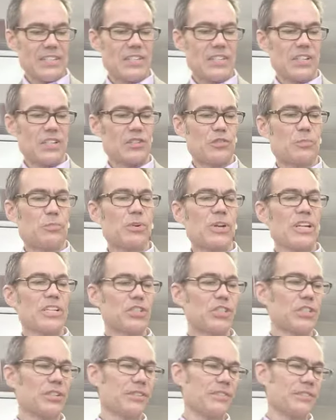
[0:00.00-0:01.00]
is an
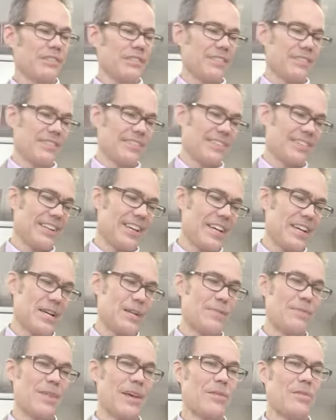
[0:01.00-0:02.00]
expression
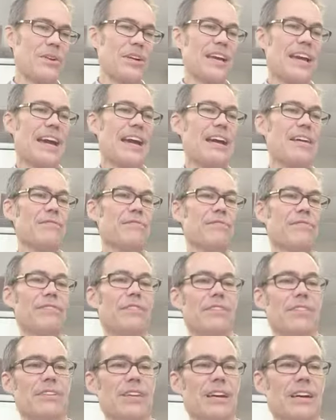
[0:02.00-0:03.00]
that we have.
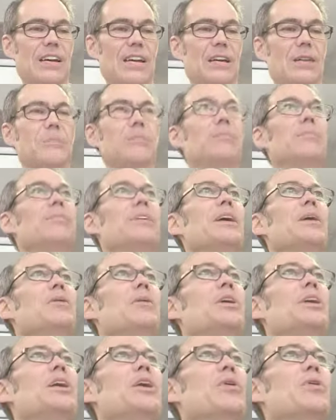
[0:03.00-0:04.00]

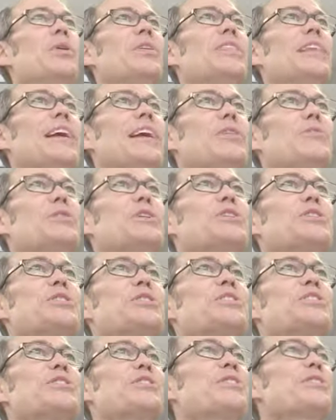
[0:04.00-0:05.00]
Anyone know what that
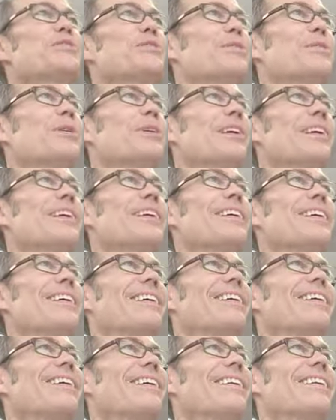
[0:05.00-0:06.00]
originally stood for?
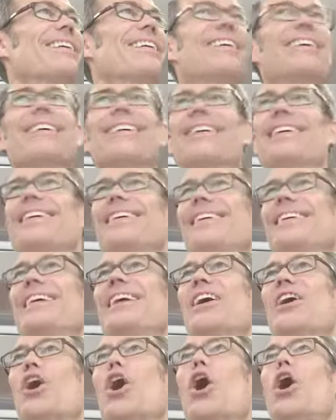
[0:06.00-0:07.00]

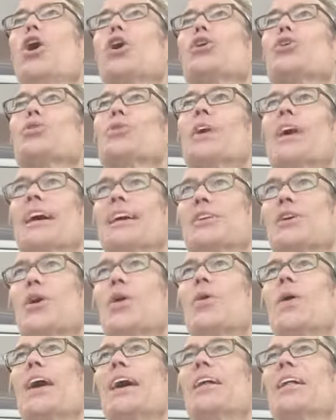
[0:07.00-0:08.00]
Yeah, all correct.
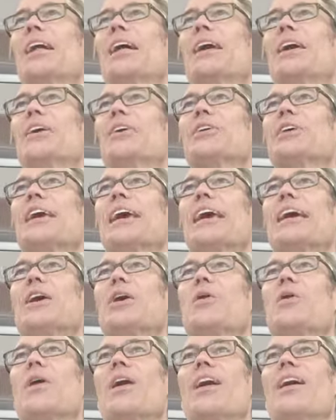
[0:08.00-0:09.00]

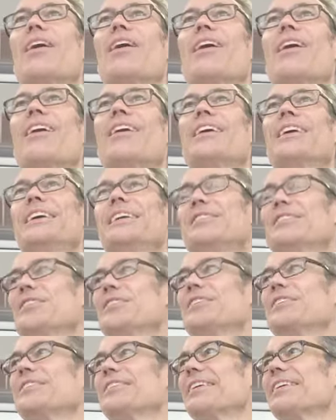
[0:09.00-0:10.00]

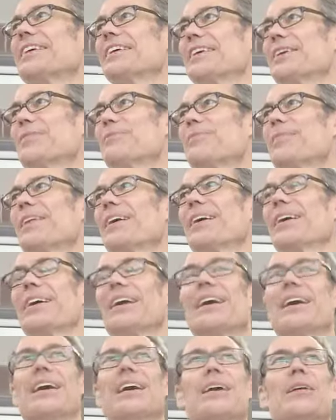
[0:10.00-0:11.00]
O-L-L-K-O-R-R-E-C-T.
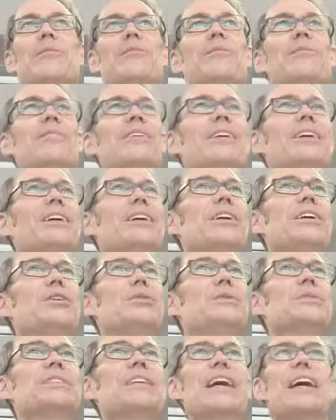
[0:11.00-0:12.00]
Who
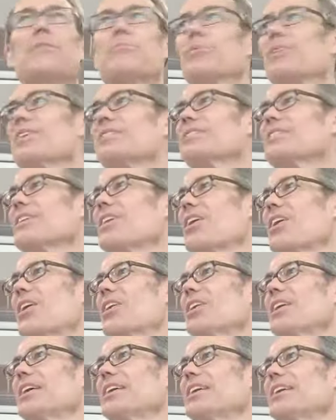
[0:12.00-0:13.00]
was that? President
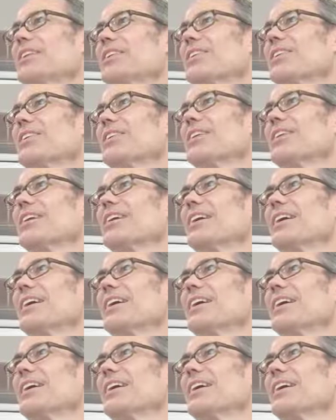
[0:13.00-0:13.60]
Harding? Or